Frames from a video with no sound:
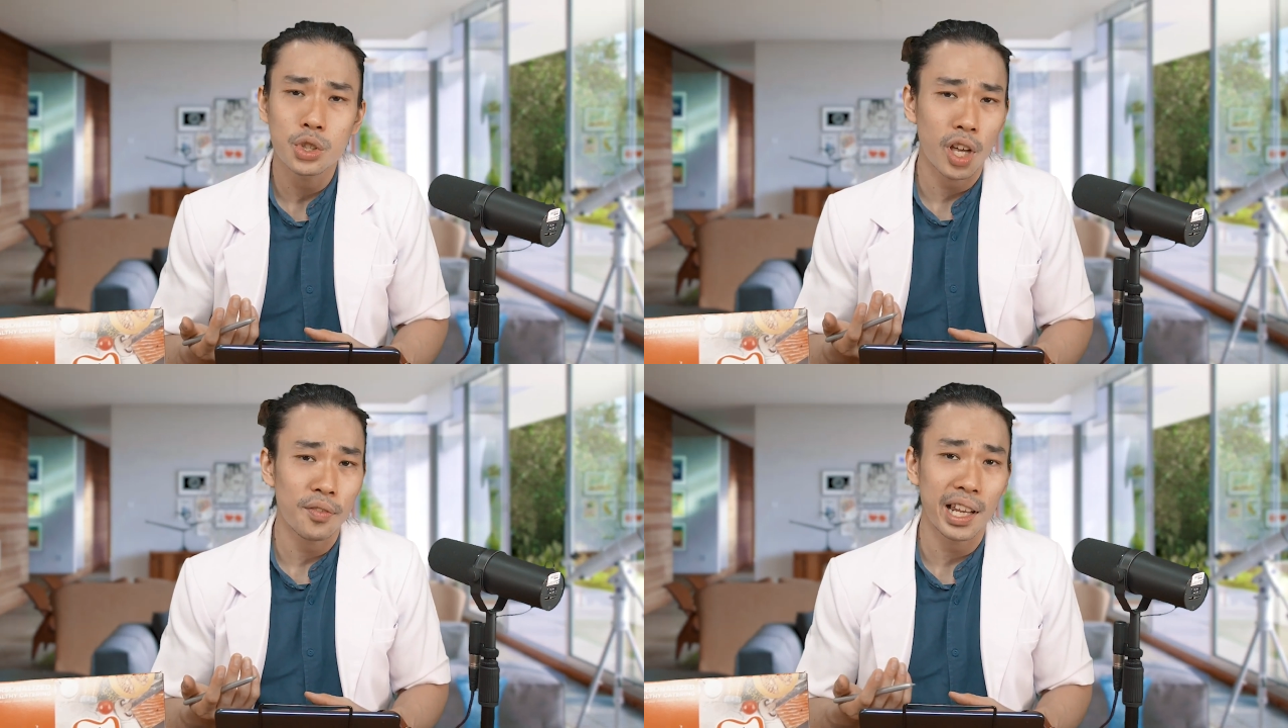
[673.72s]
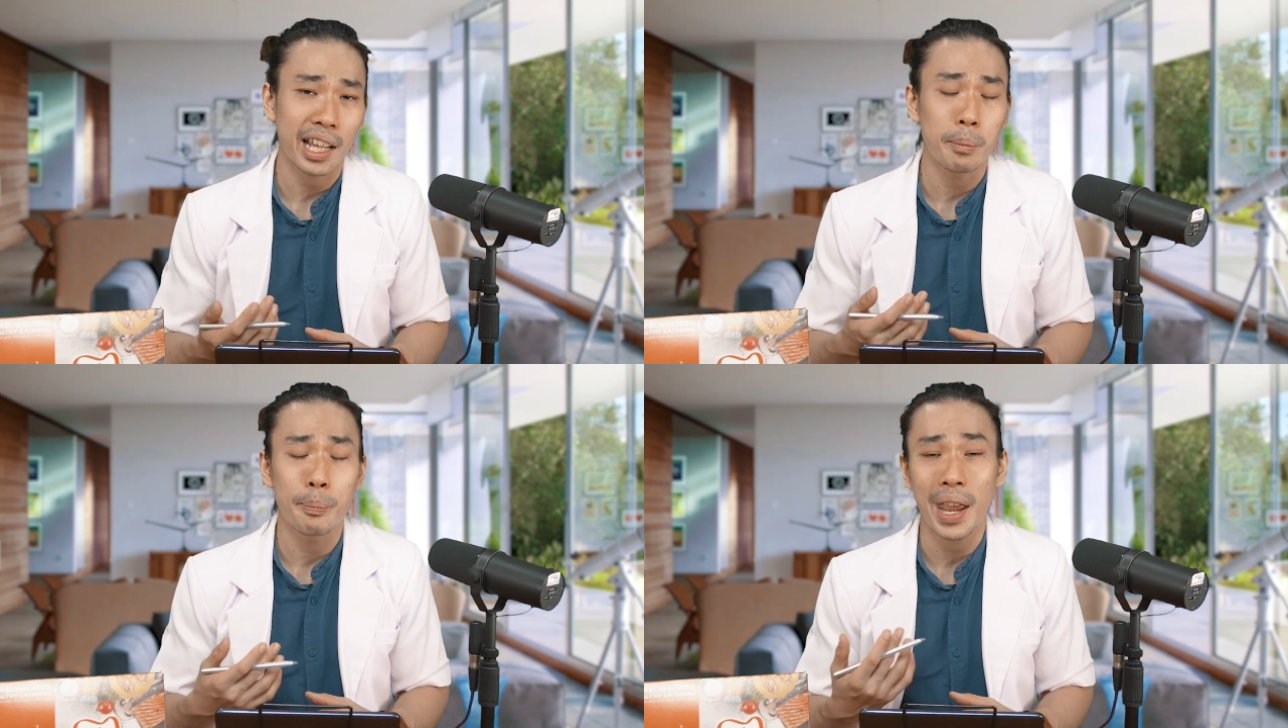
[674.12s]
you have
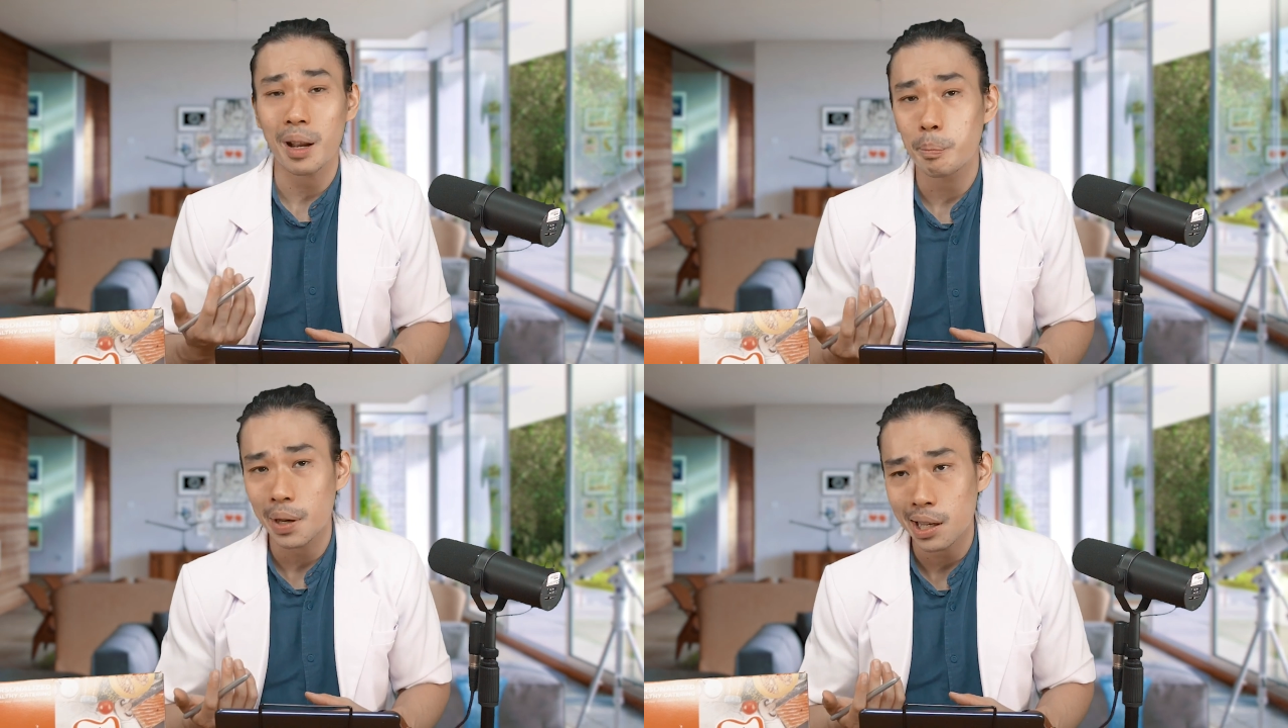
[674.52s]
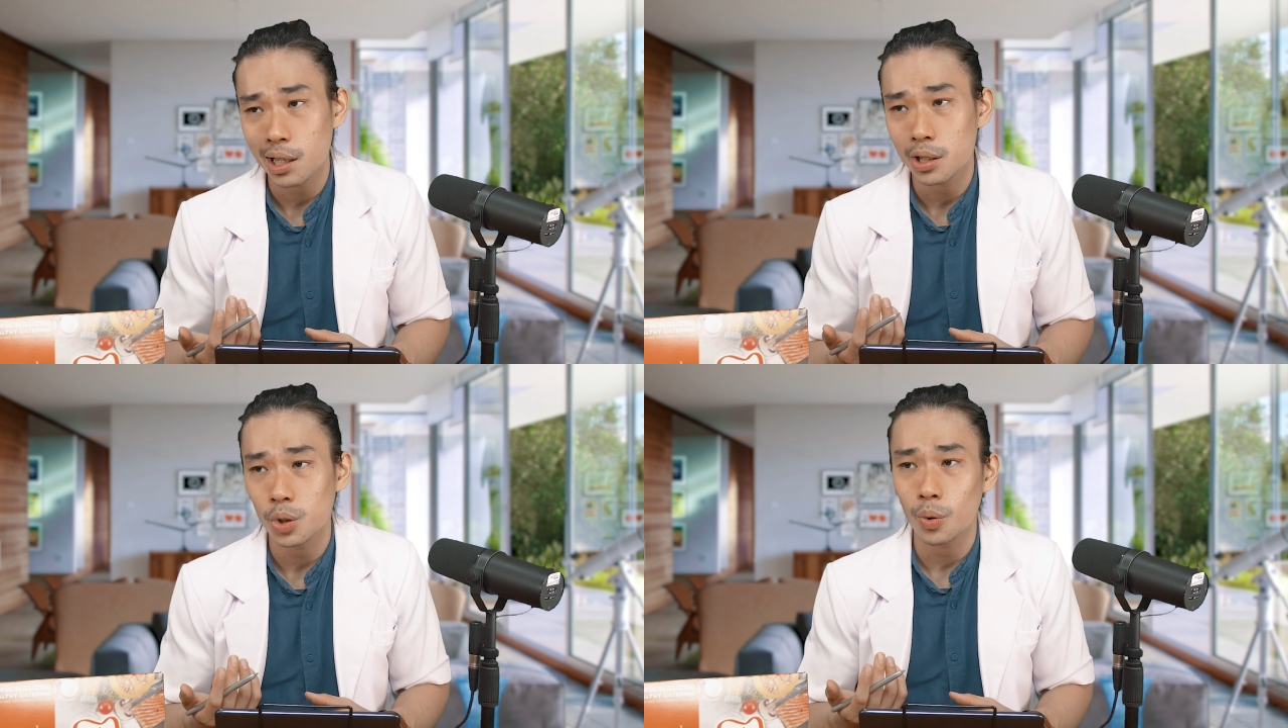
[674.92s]
like a back
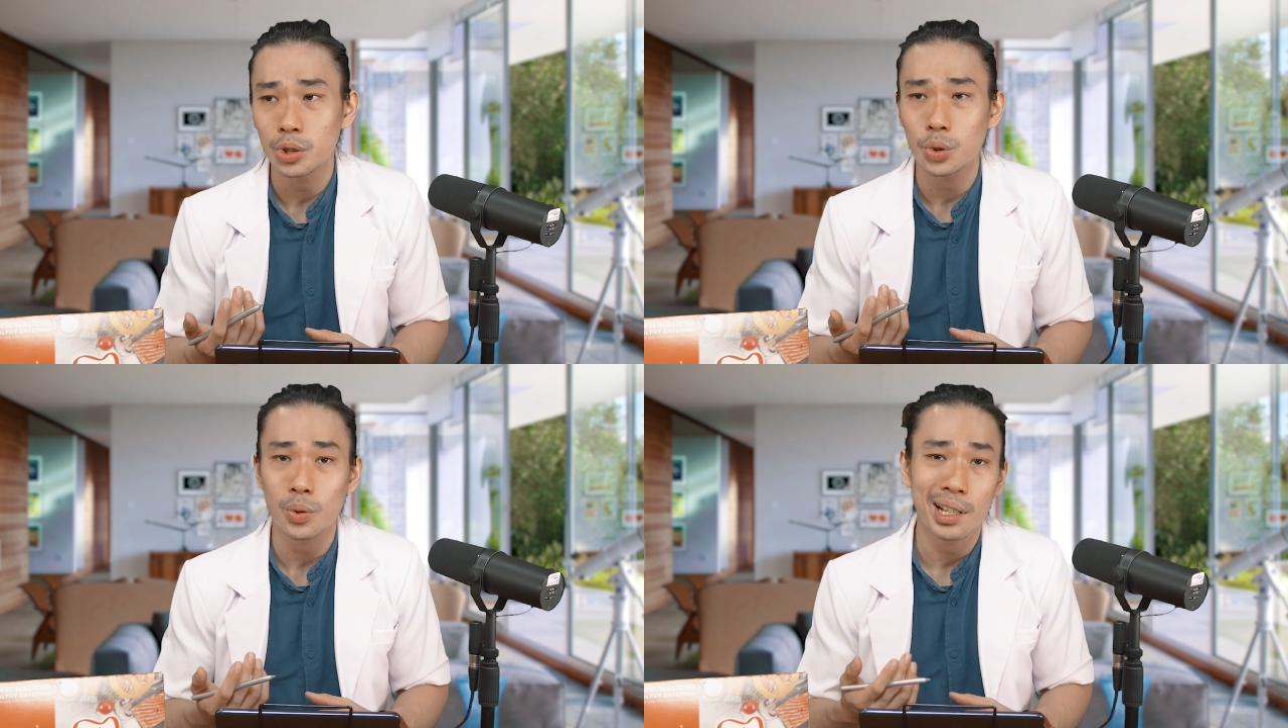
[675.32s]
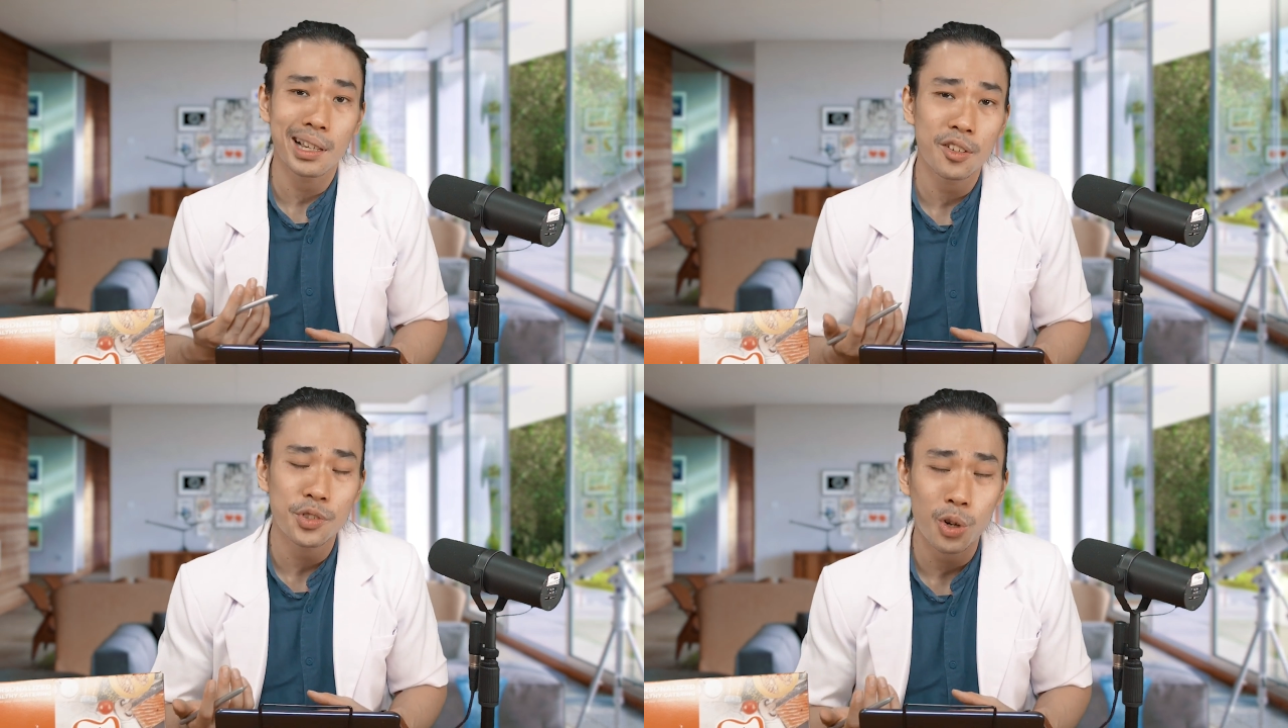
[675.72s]
pain, you want to
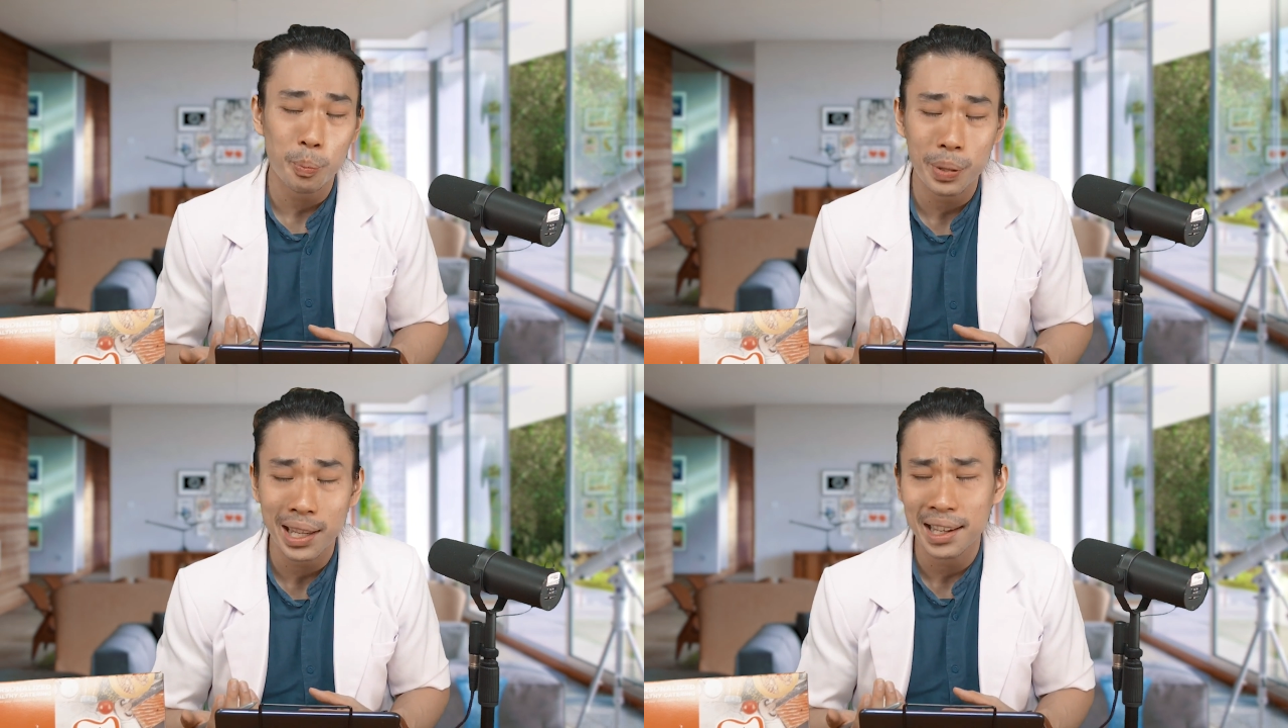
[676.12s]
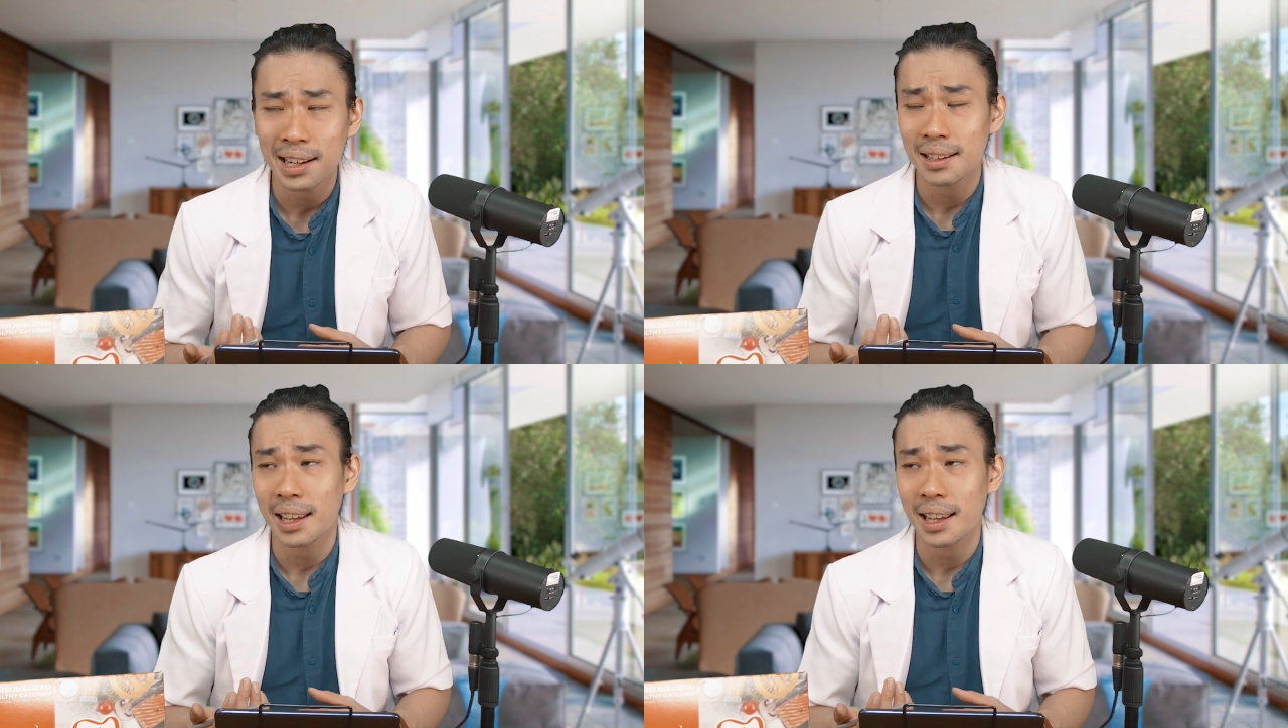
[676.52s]
relieve your pain,